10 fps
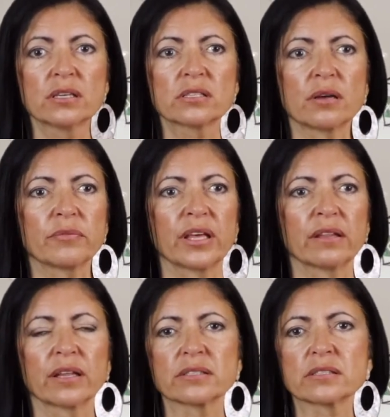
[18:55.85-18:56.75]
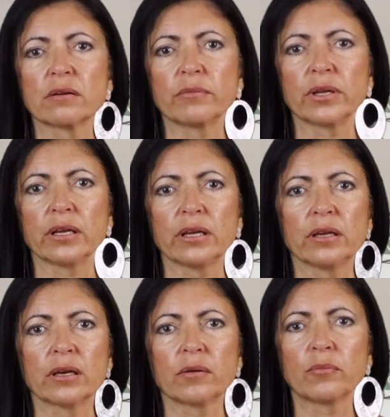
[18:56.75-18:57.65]
something that
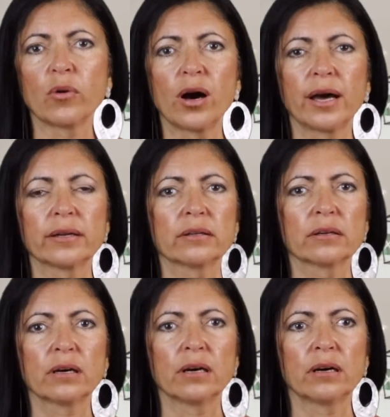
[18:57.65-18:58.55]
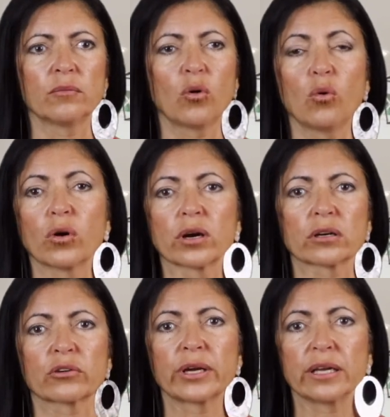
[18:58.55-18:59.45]
somebody bought
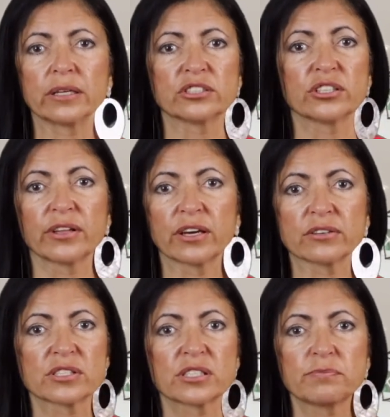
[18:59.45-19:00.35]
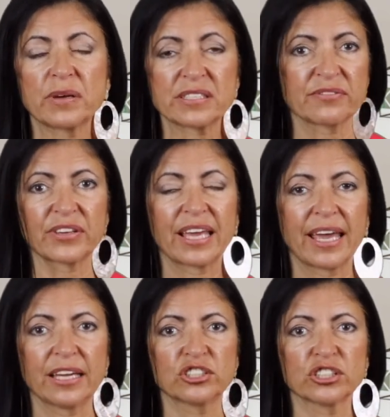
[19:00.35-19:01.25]
or created to their
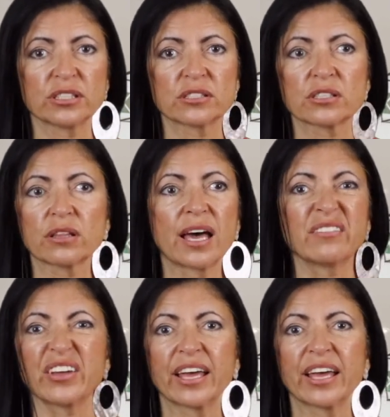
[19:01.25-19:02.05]
specifications, a lot of